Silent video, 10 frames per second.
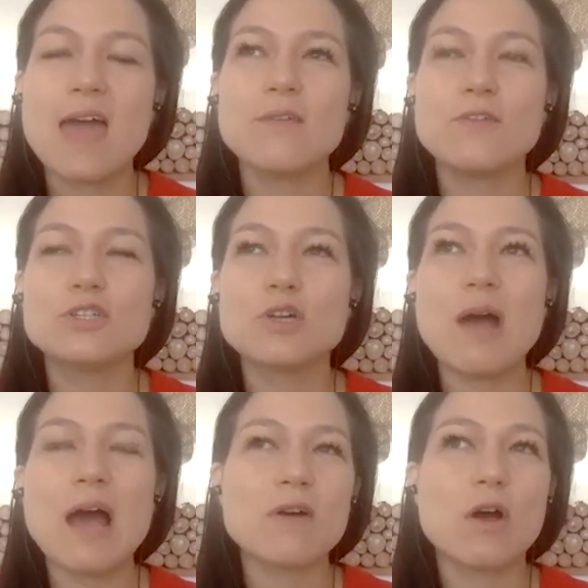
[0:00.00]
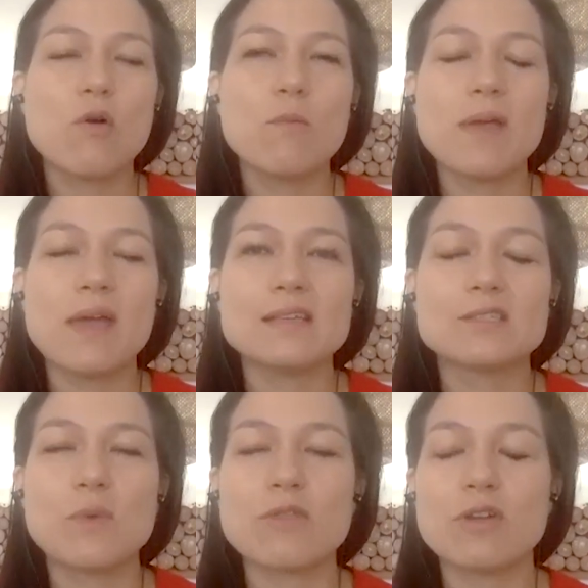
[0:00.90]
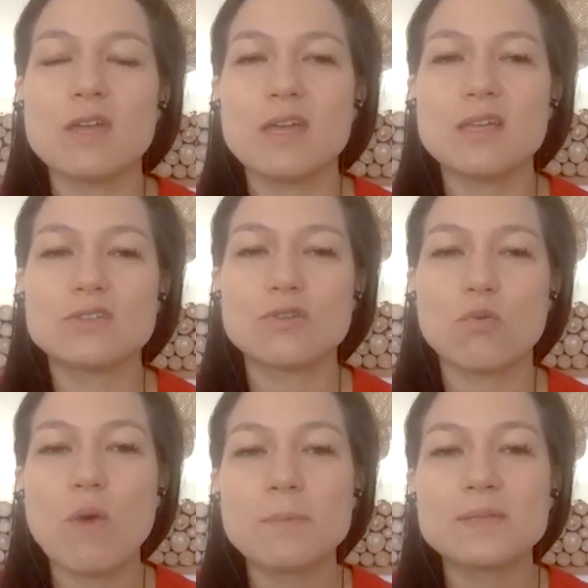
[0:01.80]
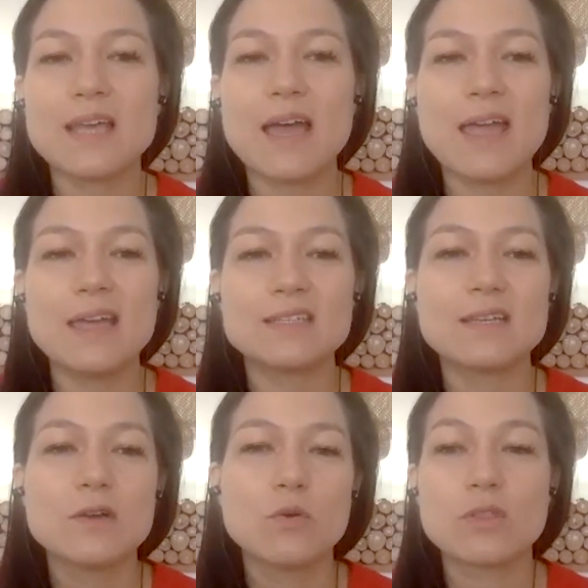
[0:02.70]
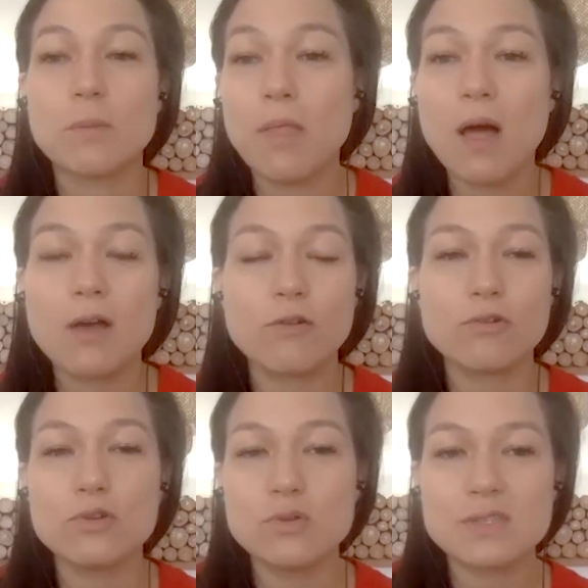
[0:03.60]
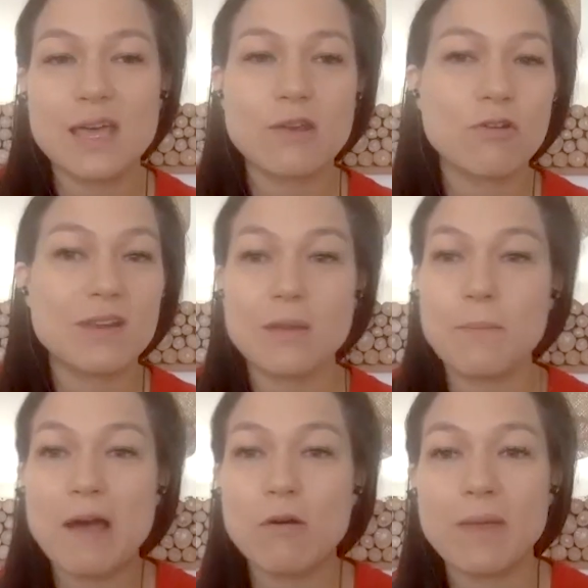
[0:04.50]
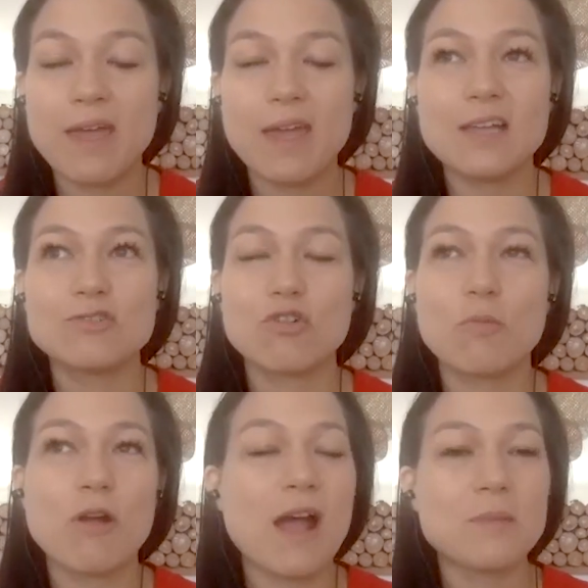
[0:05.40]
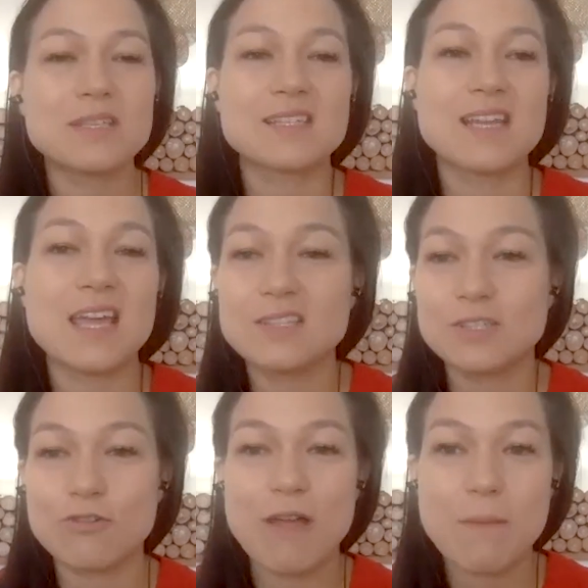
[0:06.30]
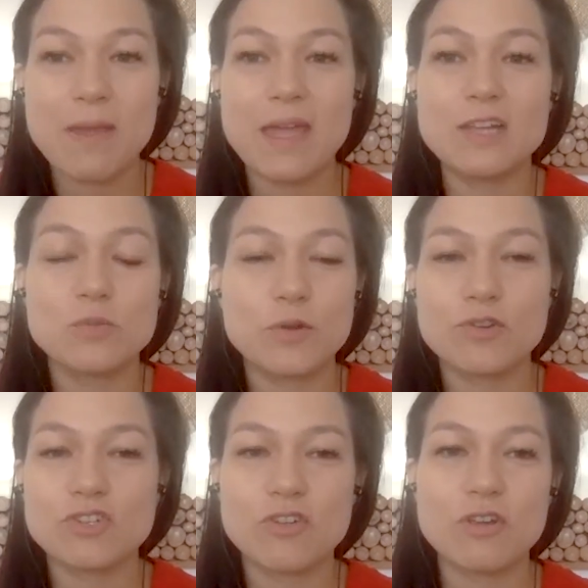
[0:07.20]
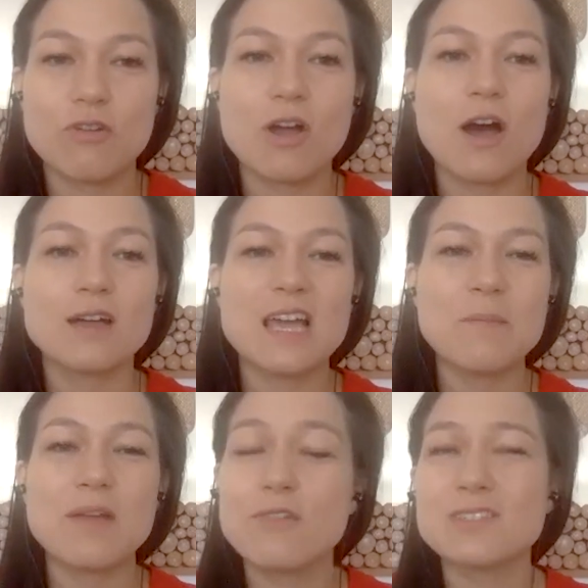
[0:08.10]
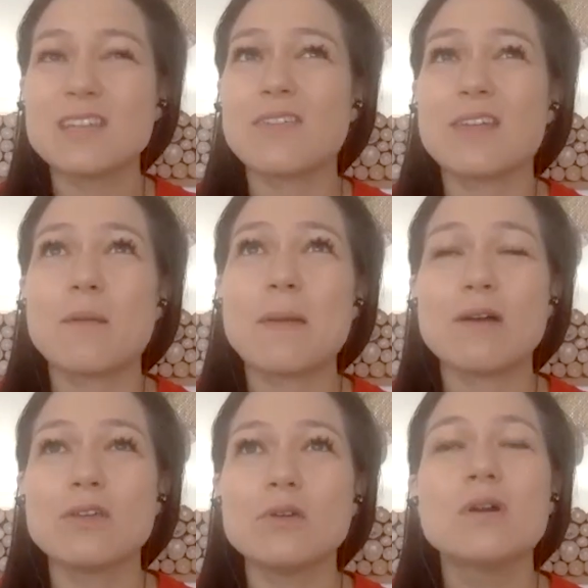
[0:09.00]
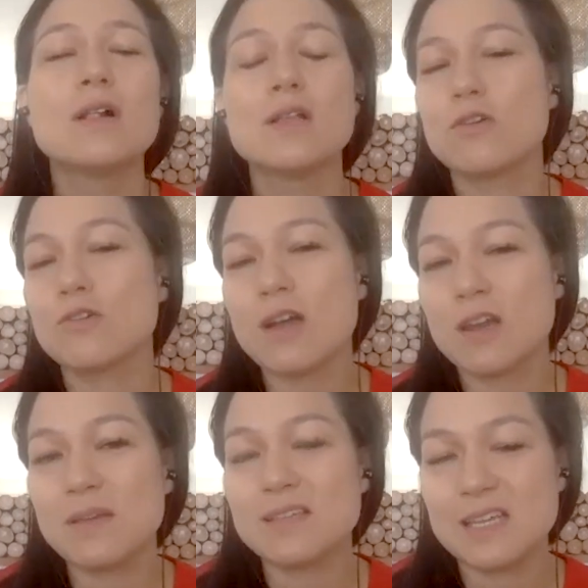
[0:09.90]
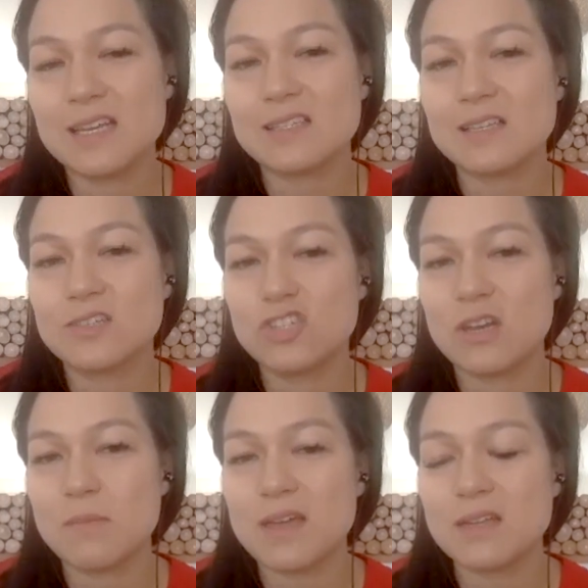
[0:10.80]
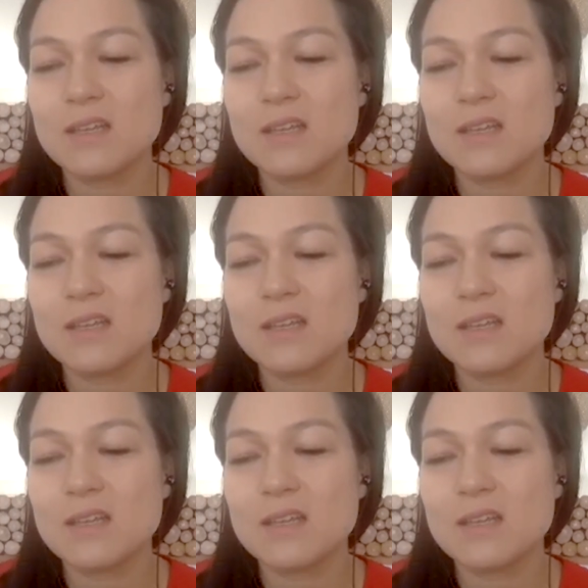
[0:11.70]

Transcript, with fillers: And if you don't have a home base, whether it is your website with a blog or newsletter and an about page, or perhaps it's an Instagram page where you're sharing your content, if there's nothing about you, you're not going to be seen as legitimate.